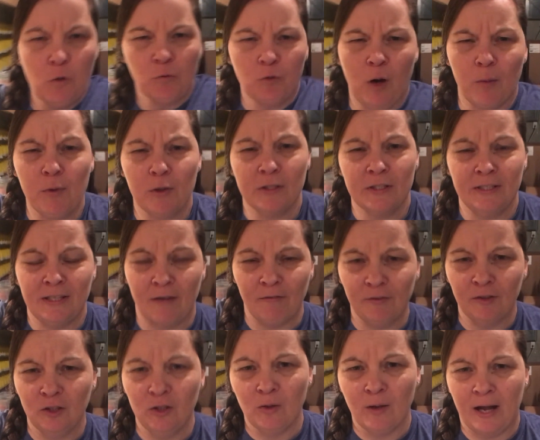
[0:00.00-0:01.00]
Robert's
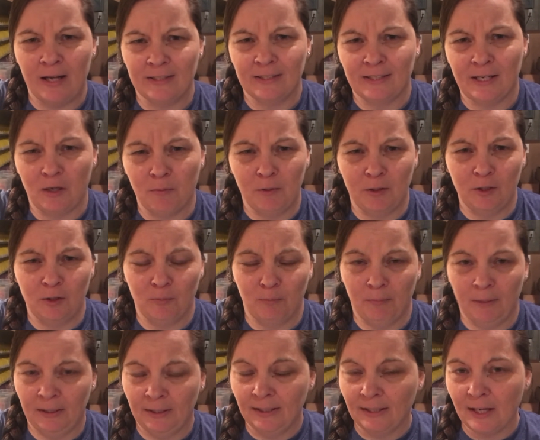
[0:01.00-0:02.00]
nephew asked how much
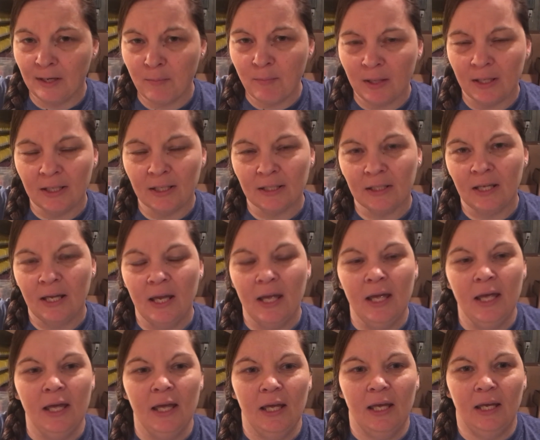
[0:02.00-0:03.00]
money I made,
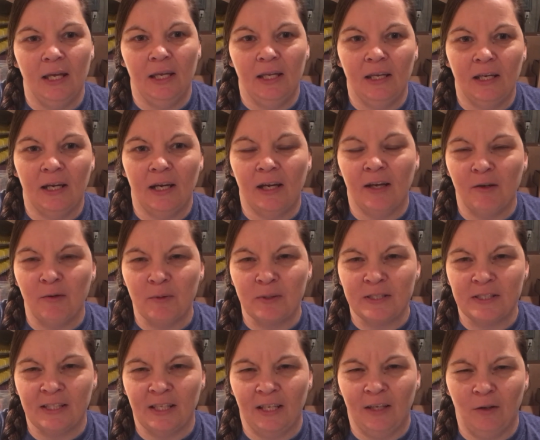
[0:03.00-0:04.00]
and I
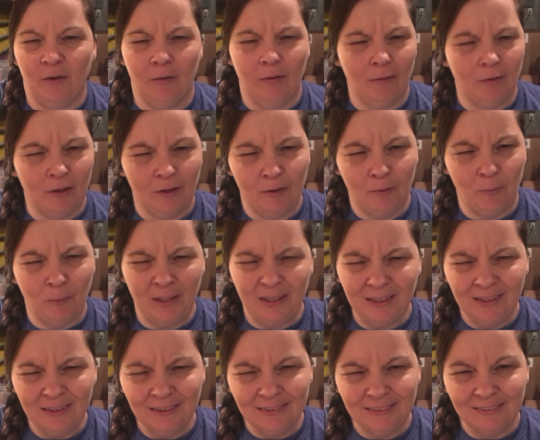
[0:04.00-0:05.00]
was like,
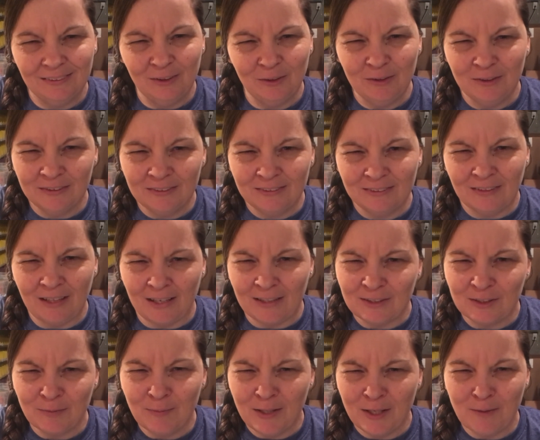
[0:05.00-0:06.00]
what? You just
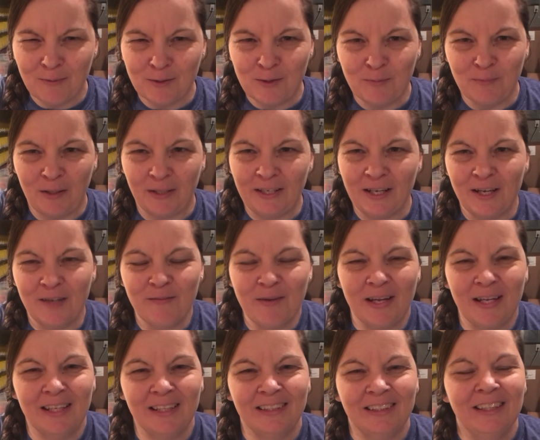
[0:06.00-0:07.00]
asked me how much money I
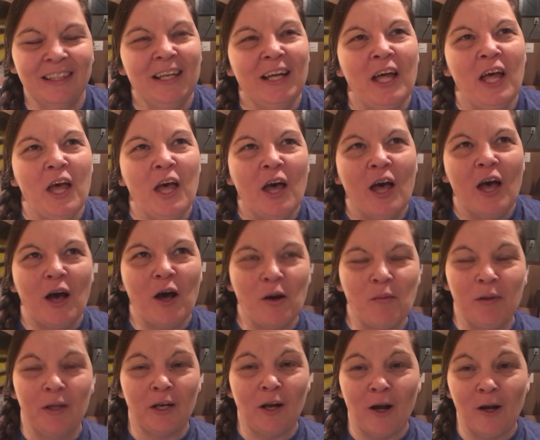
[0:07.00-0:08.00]
made?
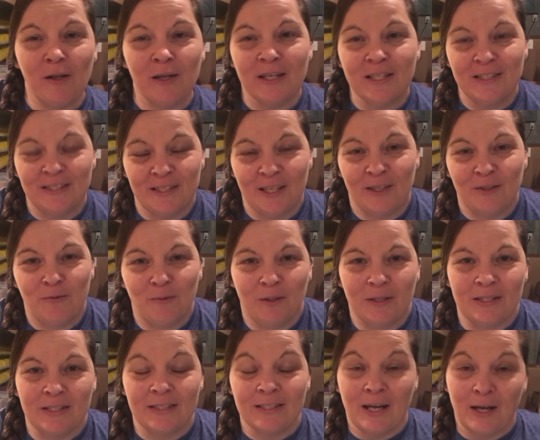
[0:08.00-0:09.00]
And all I said
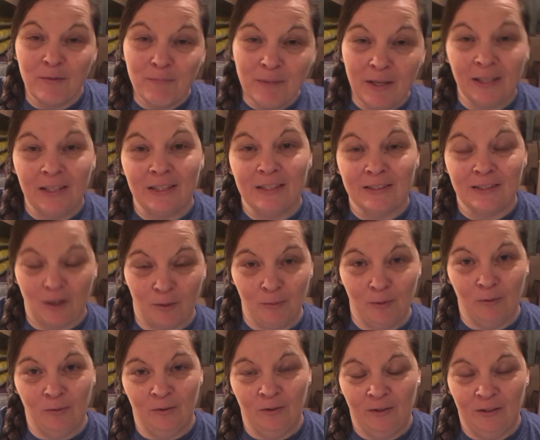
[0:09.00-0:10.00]
was, I'm making
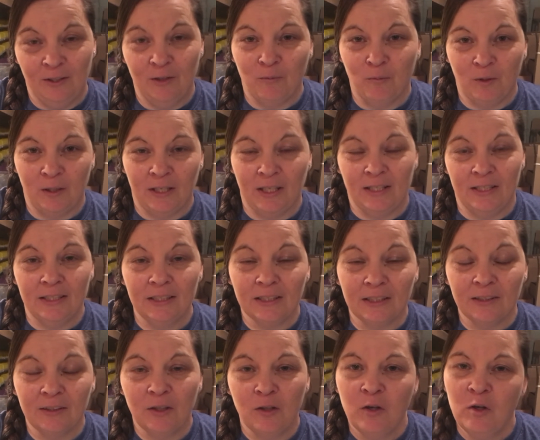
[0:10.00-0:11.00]
double than what I
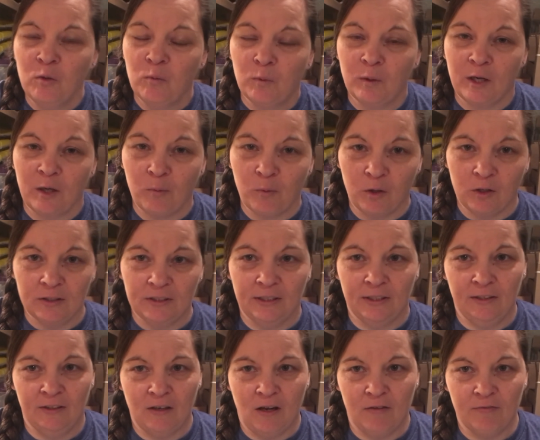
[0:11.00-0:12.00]
did when I worked
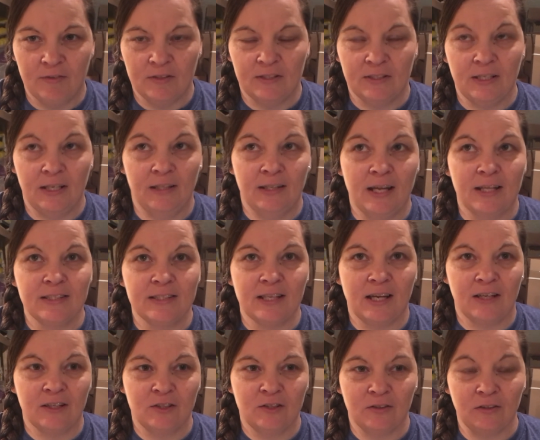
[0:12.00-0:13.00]
in an office. And that's
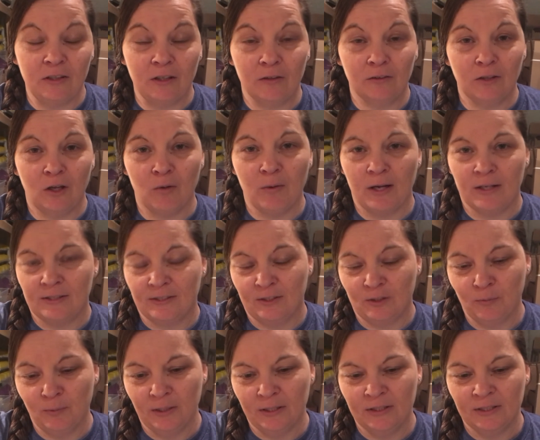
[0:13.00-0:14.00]
actually a low
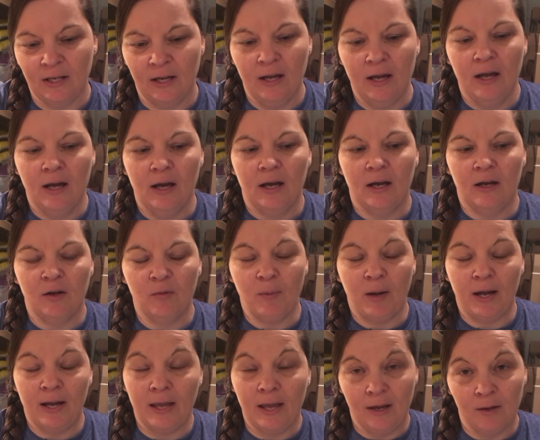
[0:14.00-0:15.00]
estimate.
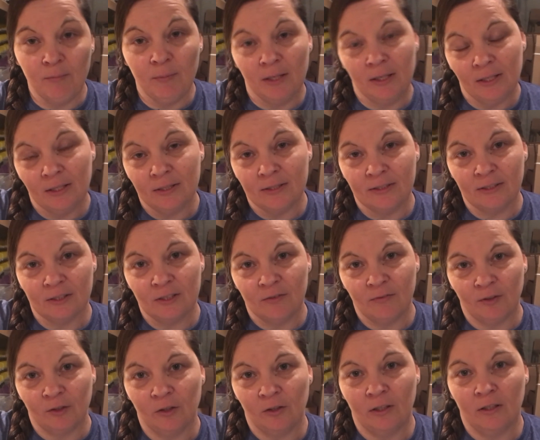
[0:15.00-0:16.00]
I am making a
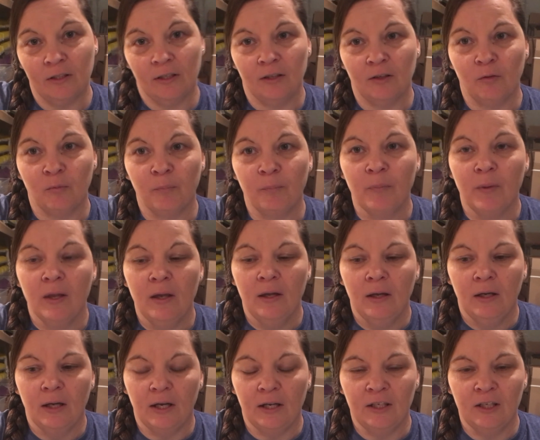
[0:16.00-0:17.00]
six-figure income.
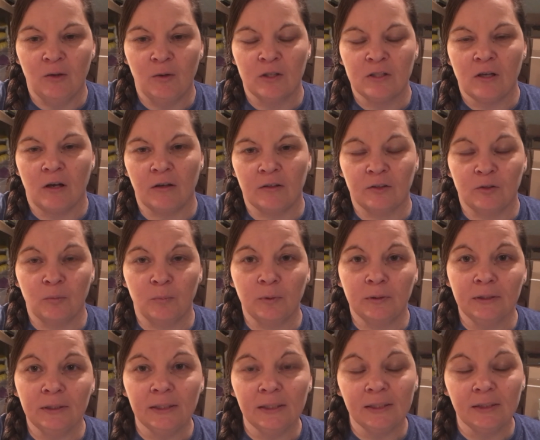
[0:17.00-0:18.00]
I know it's hard to
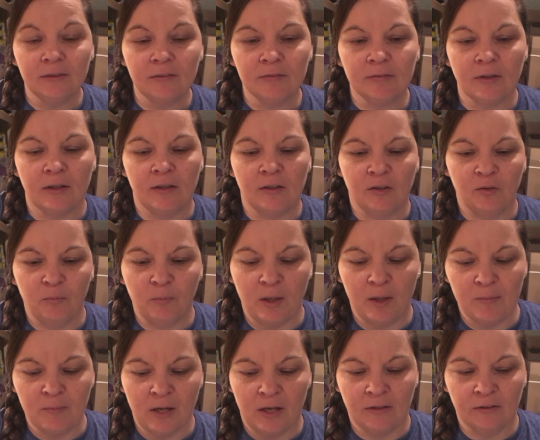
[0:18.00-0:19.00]
believe.
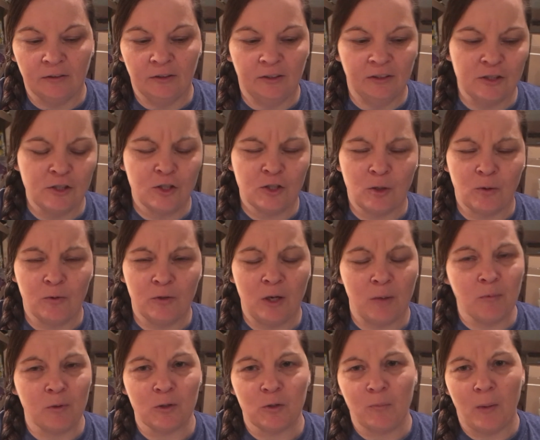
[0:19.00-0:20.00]
I'm not going to show
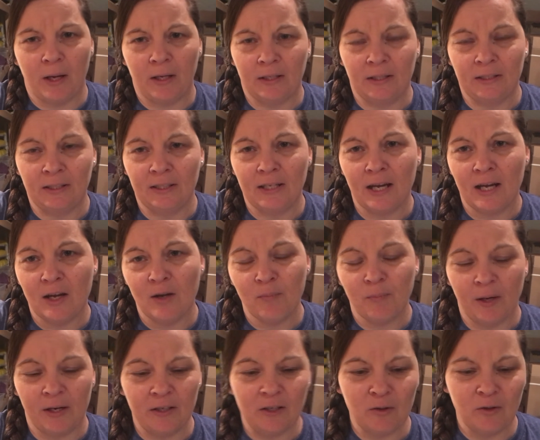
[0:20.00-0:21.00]
numbers backing it
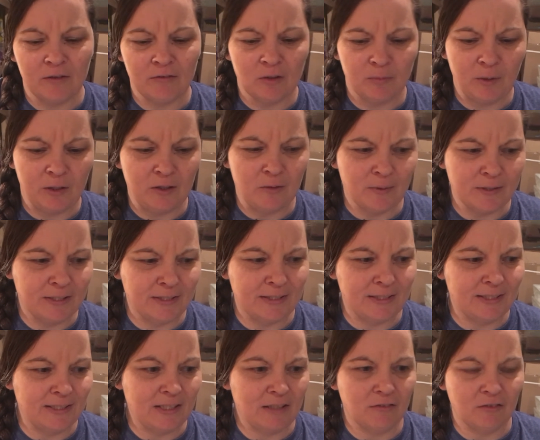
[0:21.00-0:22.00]
up. I know everybody wants
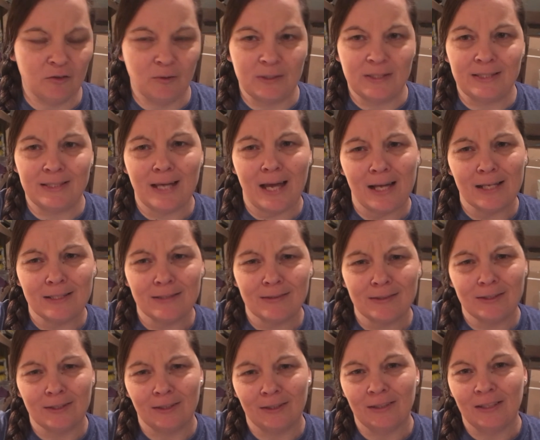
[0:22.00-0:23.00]
to see everyone's tax
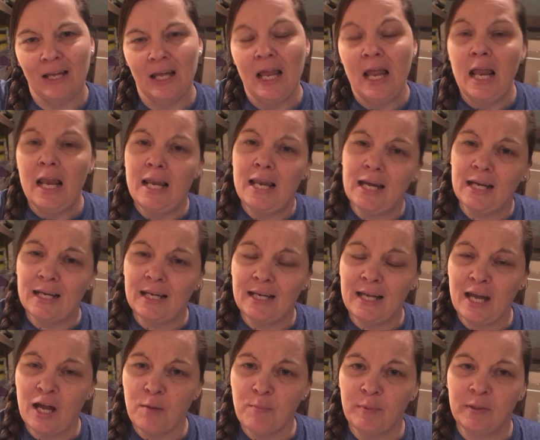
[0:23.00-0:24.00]
return. Not going
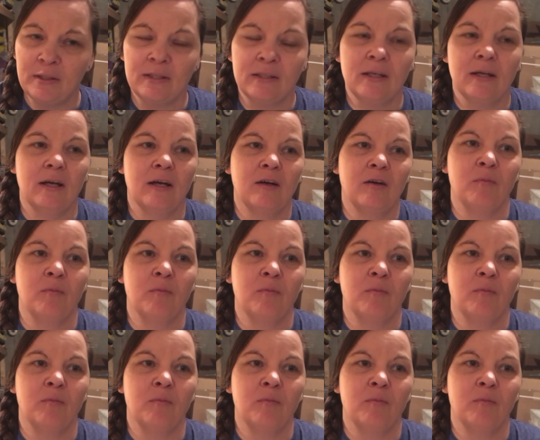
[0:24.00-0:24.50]
to happen.